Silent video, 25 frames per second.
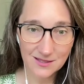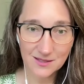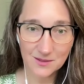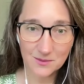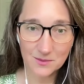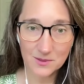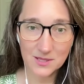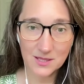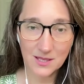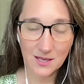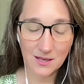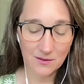
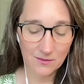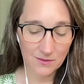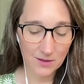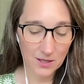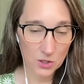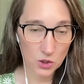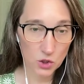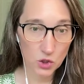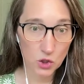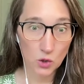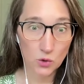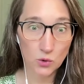It was kind of
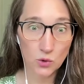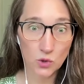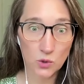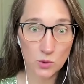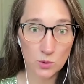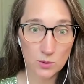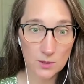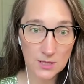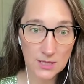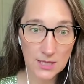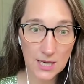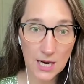like, don't
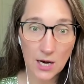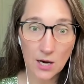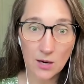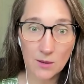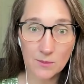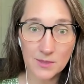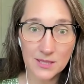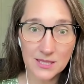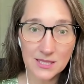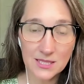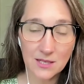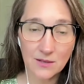you
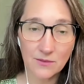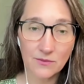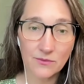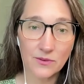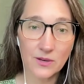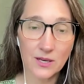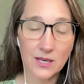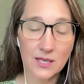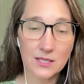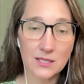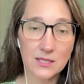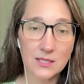dare be
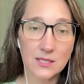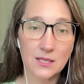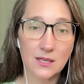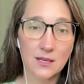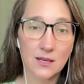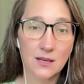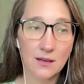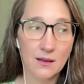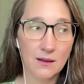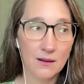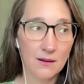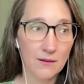different,
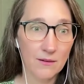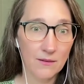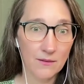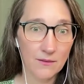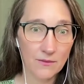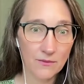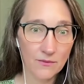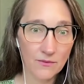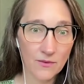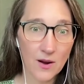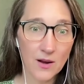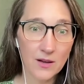
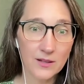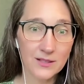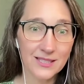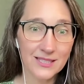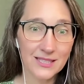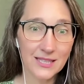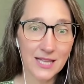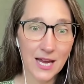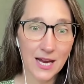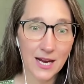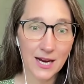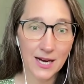fall
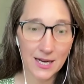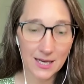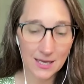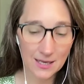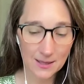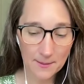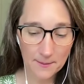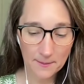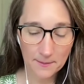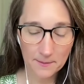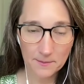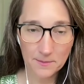in
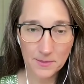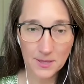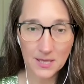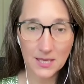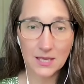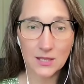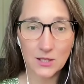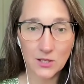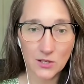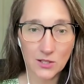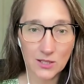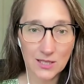line,
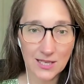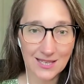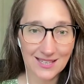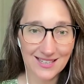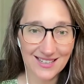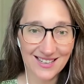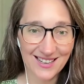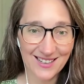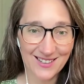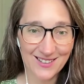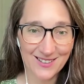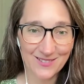be a cookie
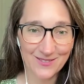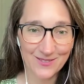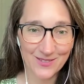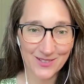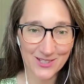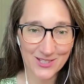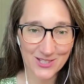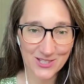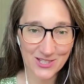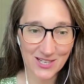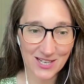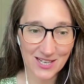cutter
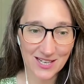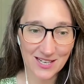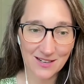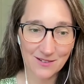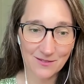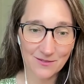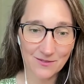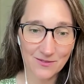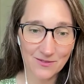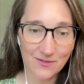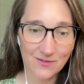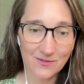version
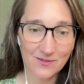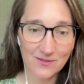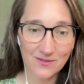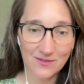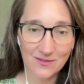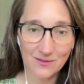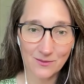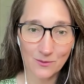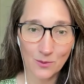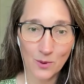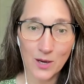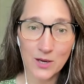of
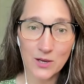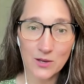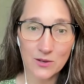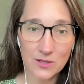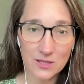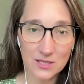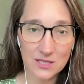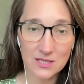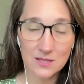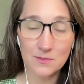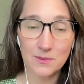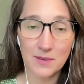what
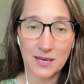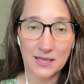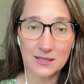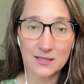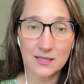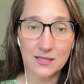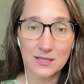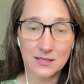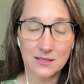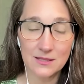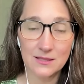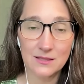you're
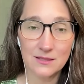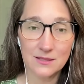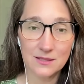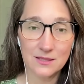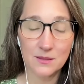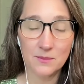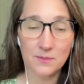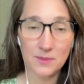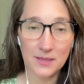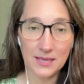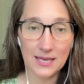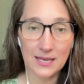expected
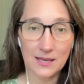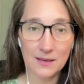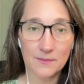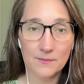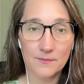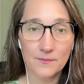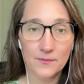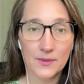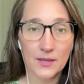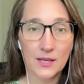to be.